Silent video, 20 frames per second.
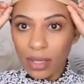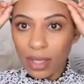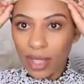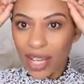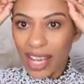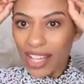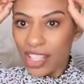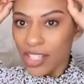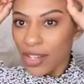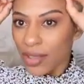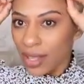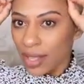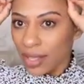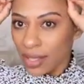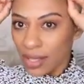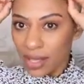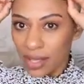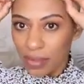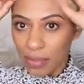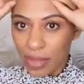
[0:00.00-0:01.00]
I actually think
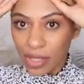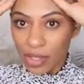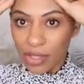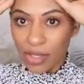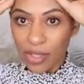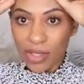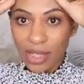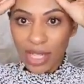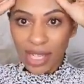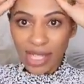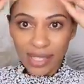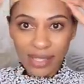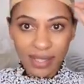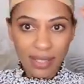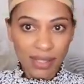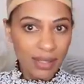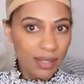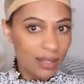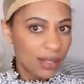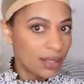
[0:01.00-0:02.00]
this is a bit too
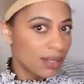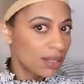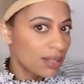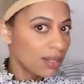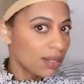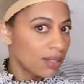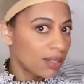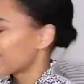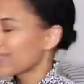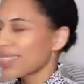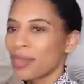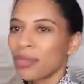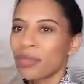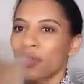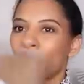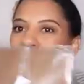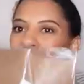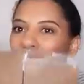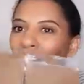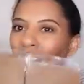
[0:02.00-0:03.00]
light.
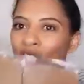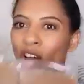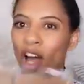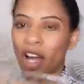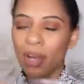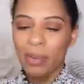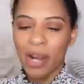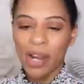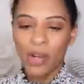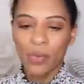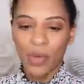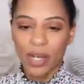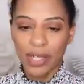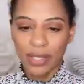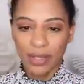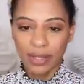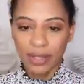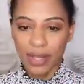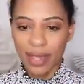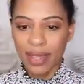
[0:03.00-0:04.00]
Got a dark brown
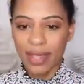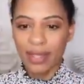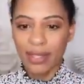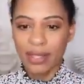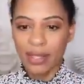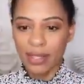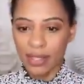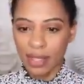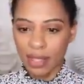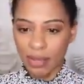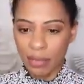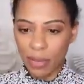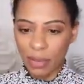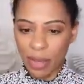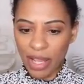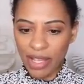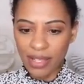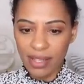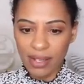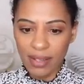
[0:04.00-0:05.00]
one. I think this is going to be
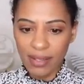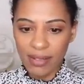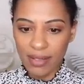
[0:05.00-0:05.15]
better.